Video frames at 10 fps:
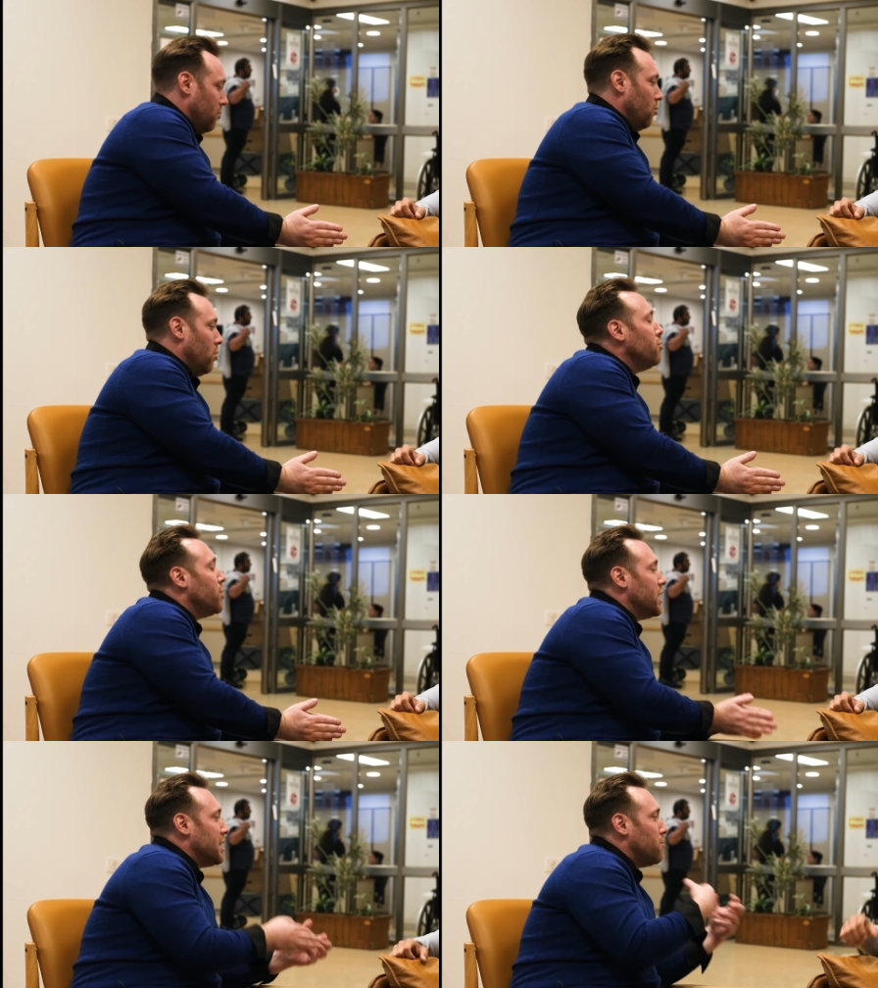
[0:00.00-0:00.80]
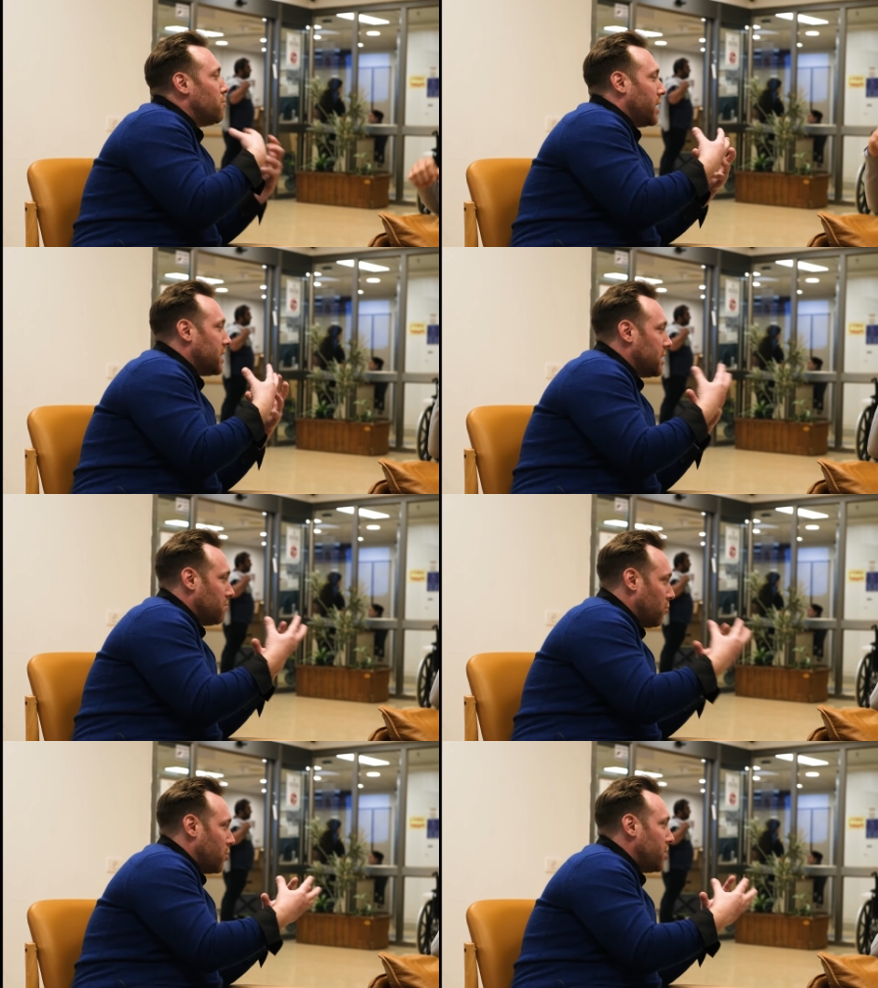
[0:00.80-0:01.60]
what do you think is the best
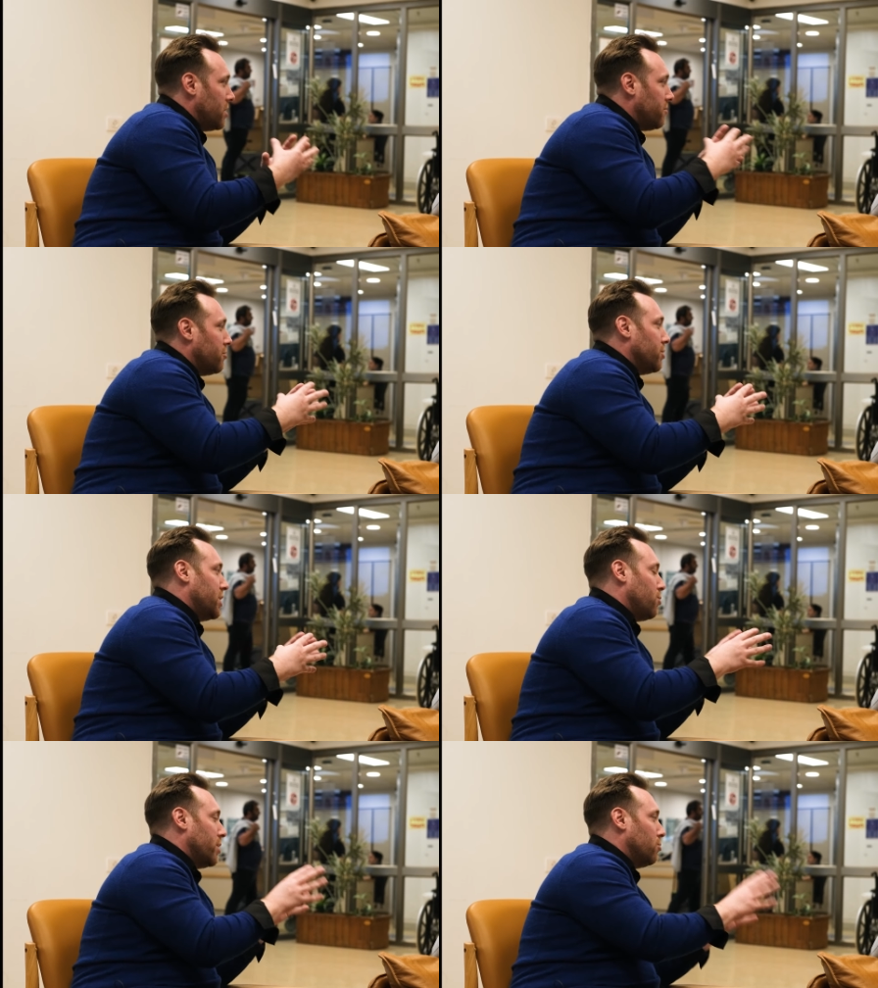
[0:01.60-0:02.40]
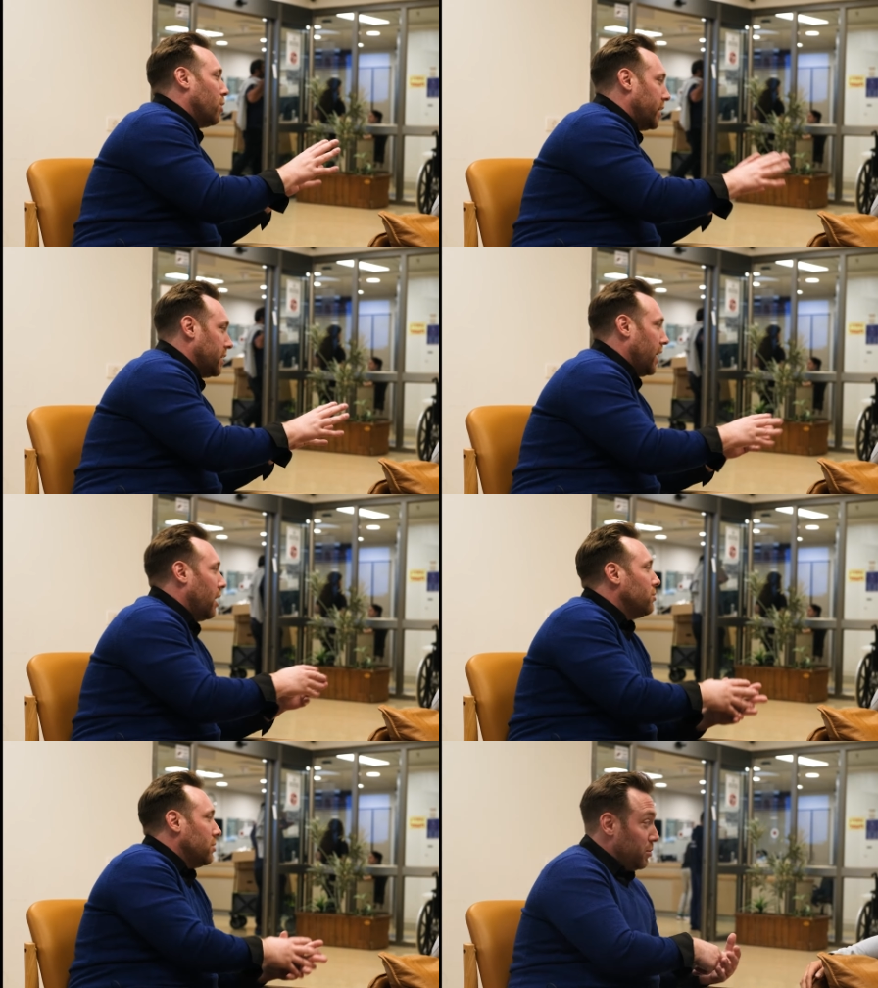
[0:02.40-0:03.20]
thing for Israel right
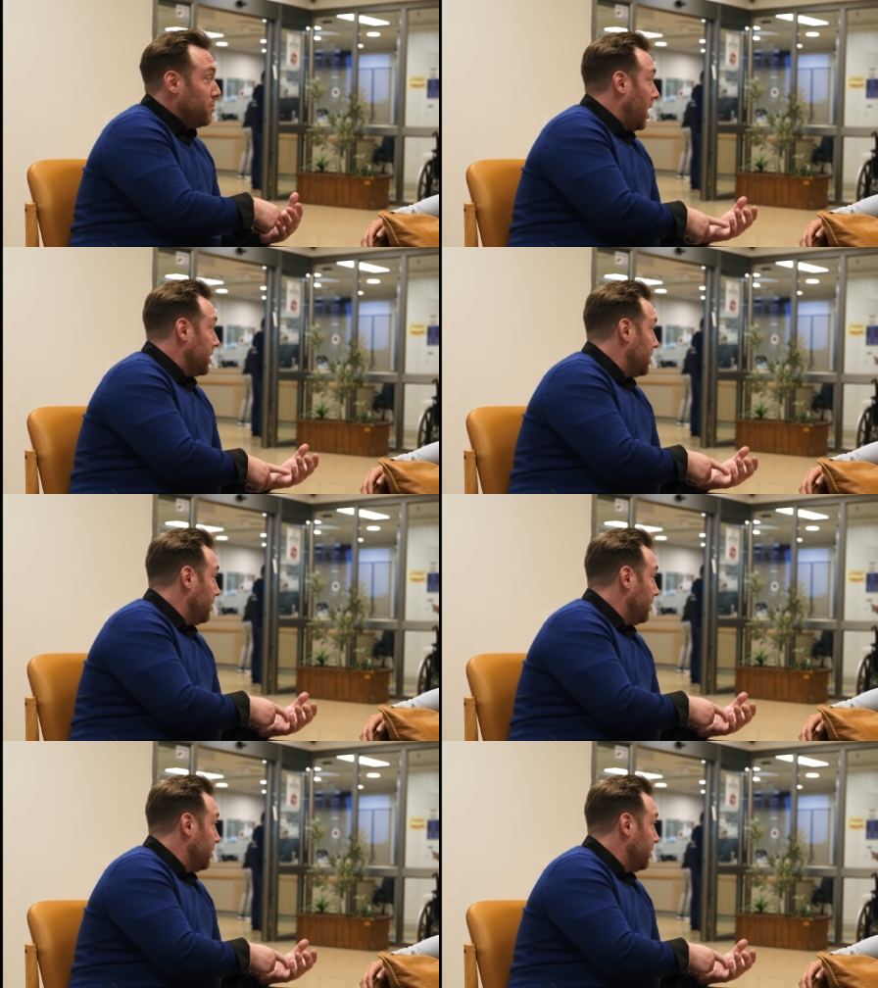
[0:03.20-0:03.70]
now? Positive.